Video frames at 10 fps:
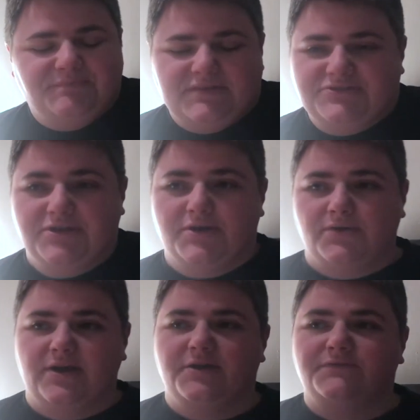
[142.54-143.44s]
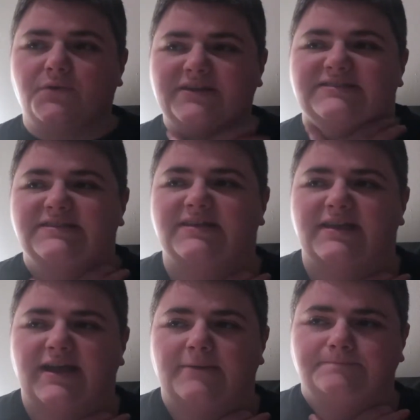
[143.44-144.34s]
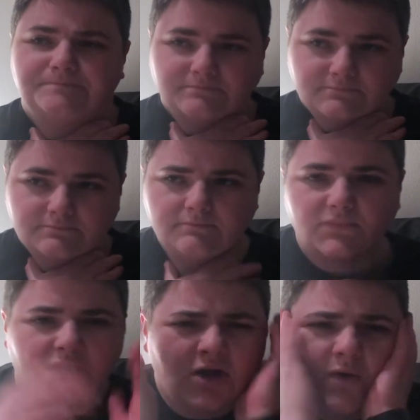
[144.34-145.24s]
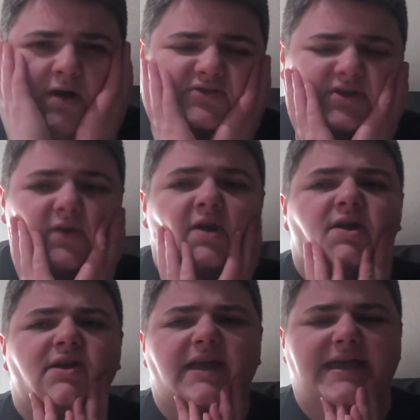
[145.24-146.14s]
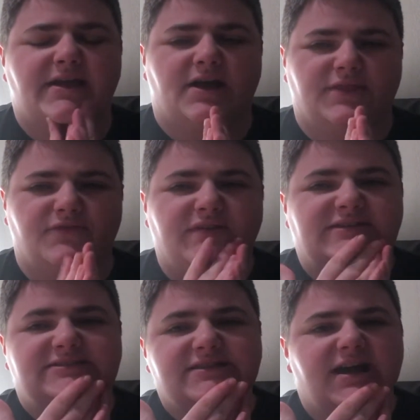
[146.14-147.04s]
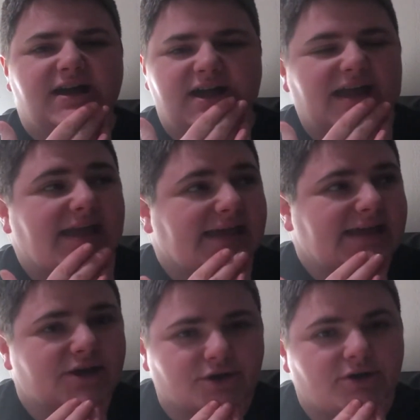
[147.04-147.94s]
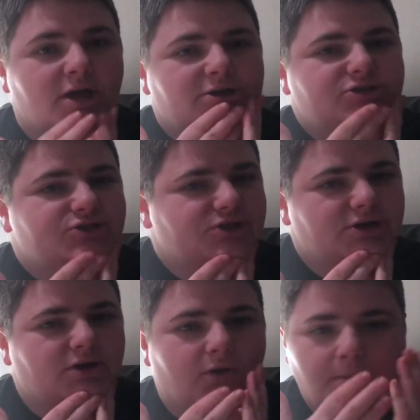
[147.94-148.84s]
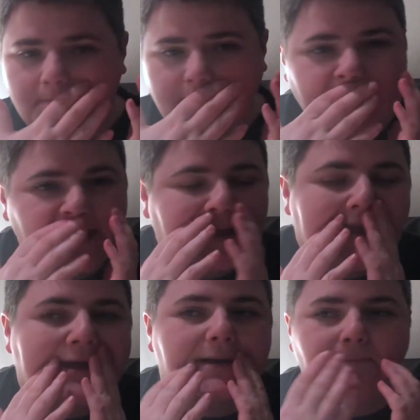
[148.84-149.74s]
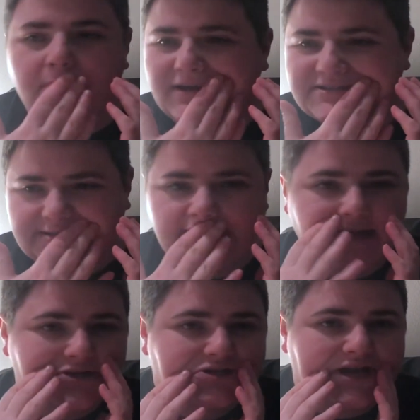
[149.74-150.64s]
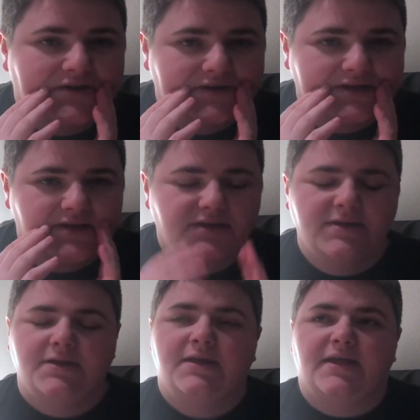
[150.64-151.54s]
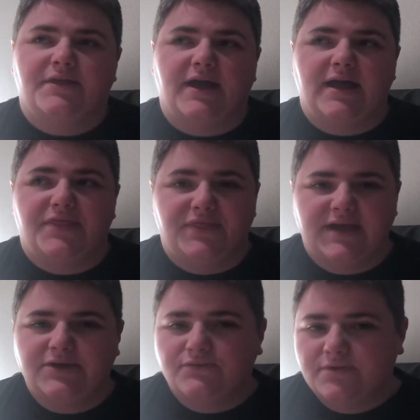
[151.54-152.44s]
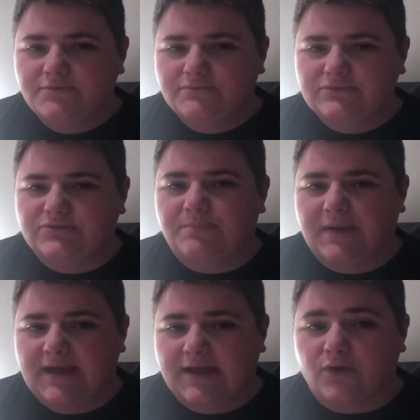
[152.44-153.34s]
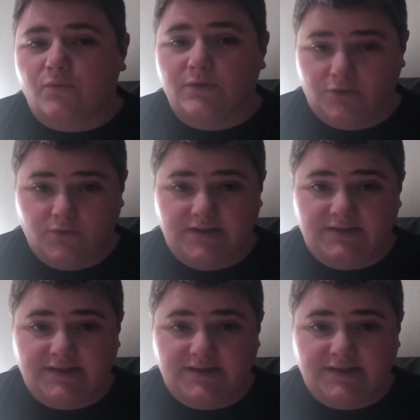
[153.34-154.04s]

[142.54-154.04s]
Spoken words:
So, voice, yeah. Oh, also, on the face, hair. So, my mustache area, that grows back real quick.